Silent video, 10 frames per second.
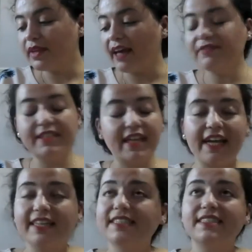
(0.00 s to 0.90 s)
if
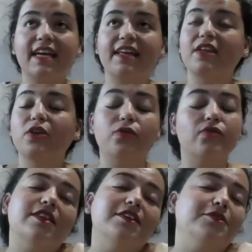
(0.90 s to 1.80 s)
today is the day that
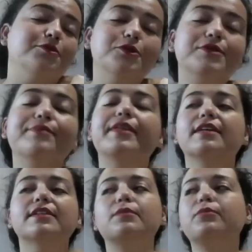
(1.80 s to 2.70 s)
you do something
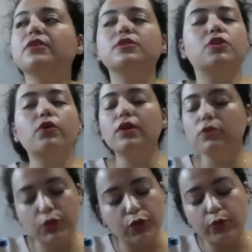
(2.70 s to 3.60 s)
as simple as go to your
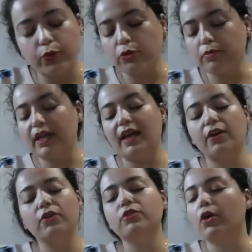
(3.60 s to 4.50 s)
school board meeting
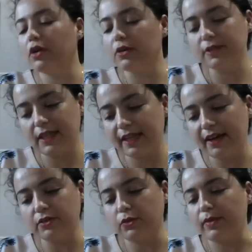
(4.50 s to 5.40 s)
or go to your city
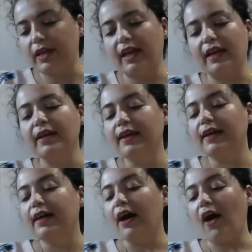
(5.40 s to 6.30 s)
council meeting,
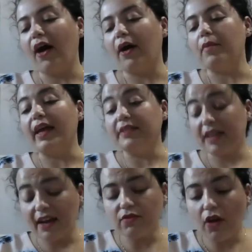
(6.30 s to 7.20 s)
and
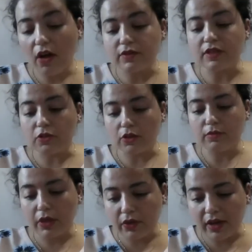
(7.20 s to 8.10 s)
get involved in your
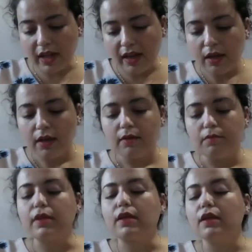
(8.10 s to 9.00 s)
community,
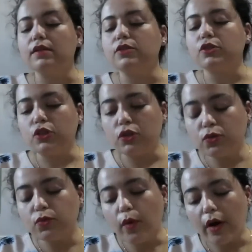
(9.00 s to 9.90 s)
because
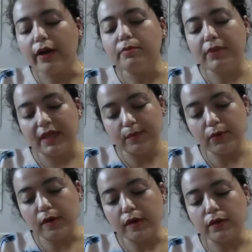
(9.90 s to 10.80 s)
you want
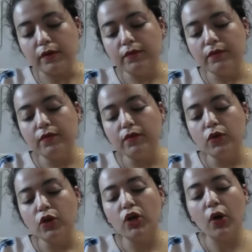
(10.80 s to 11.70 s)
people
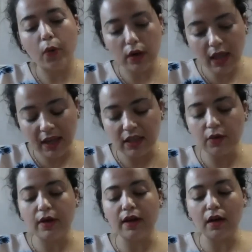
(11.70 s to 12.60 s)
who are like
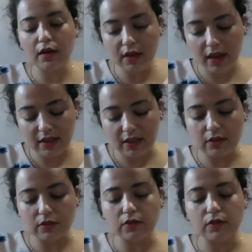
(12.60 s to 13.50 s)
you and unlike
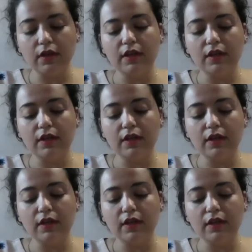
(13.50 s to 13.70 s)
you